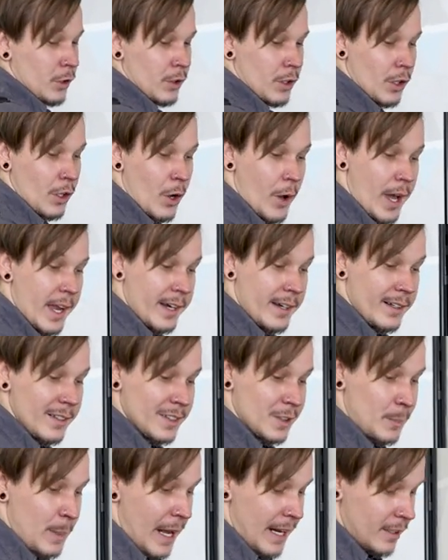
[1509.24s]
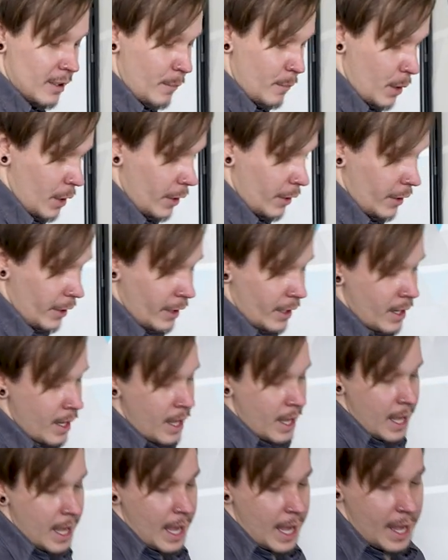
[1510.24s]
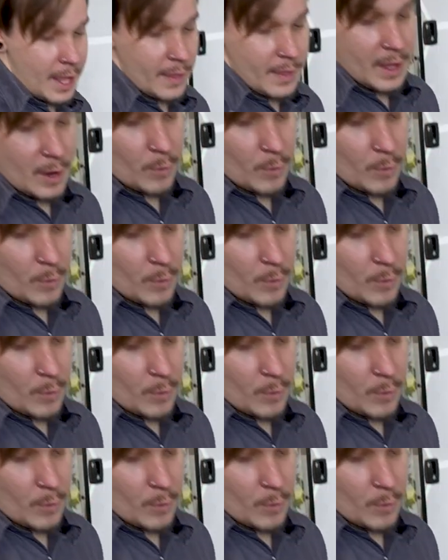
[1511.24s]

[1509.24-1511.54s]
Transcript: you can go ahead and inspect the burner. And